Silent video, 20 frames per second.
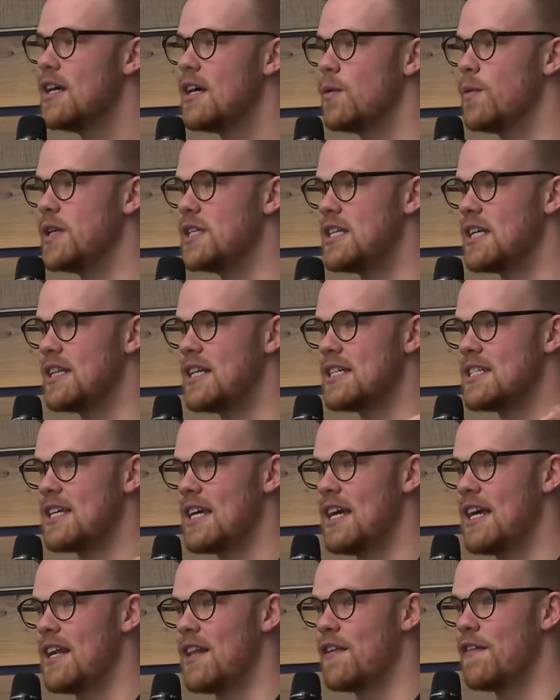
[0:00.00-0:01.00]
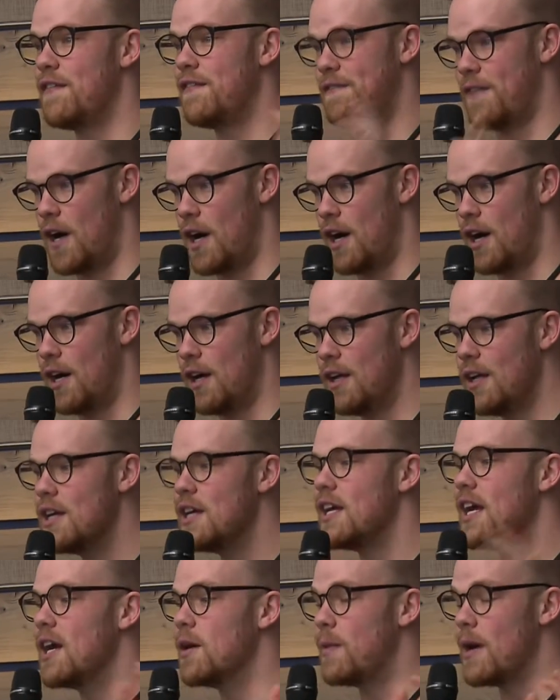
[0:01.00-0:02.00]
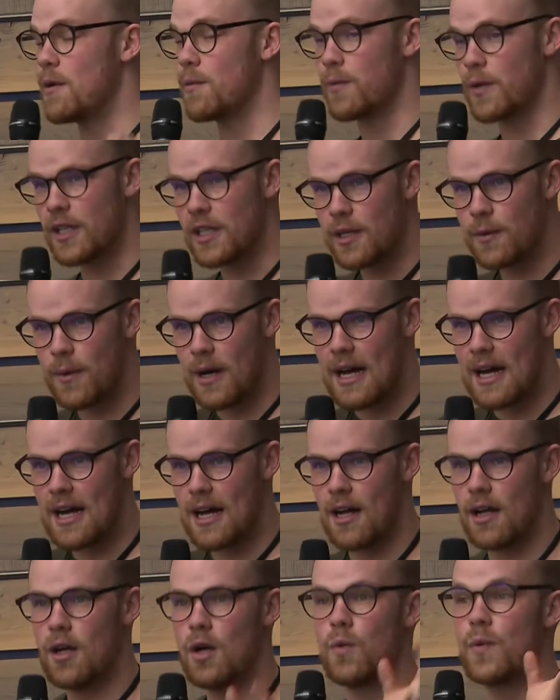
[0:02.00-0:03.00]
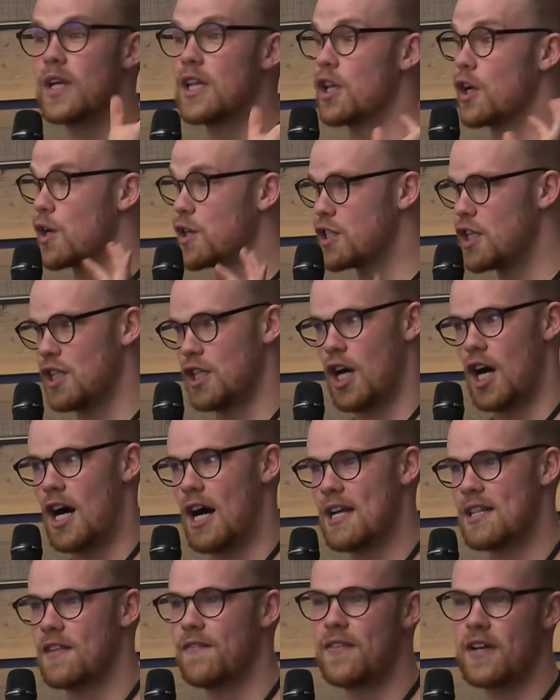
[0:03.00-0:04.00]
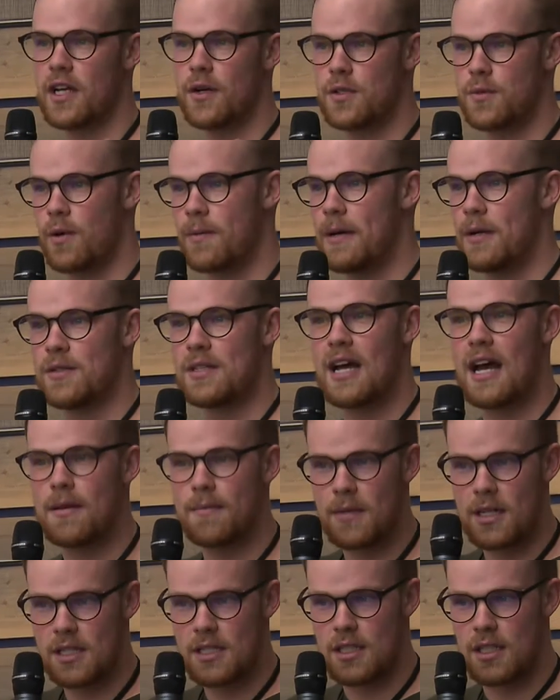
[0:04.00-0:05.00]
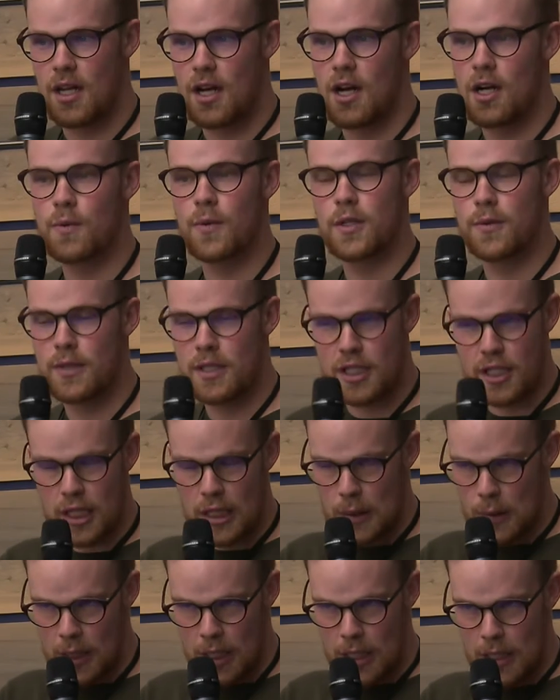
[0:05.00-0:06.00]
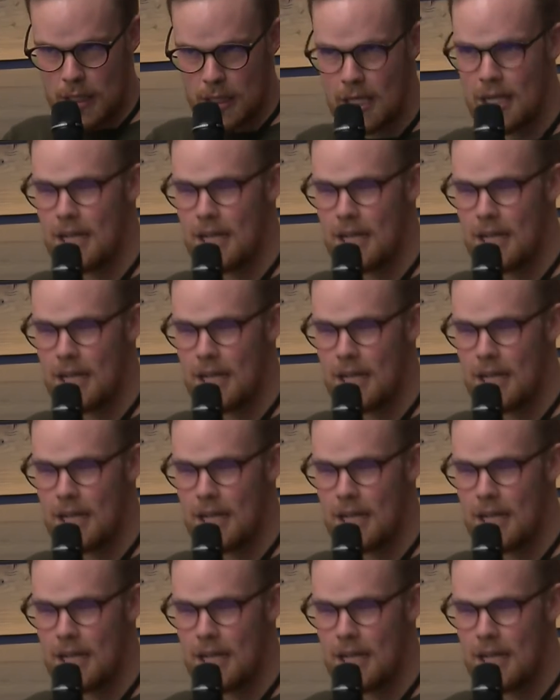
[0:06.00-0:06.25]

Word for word: We did this in the fall. It went really well. We learned a lot. The videos were about 10 minutes long, which was too long.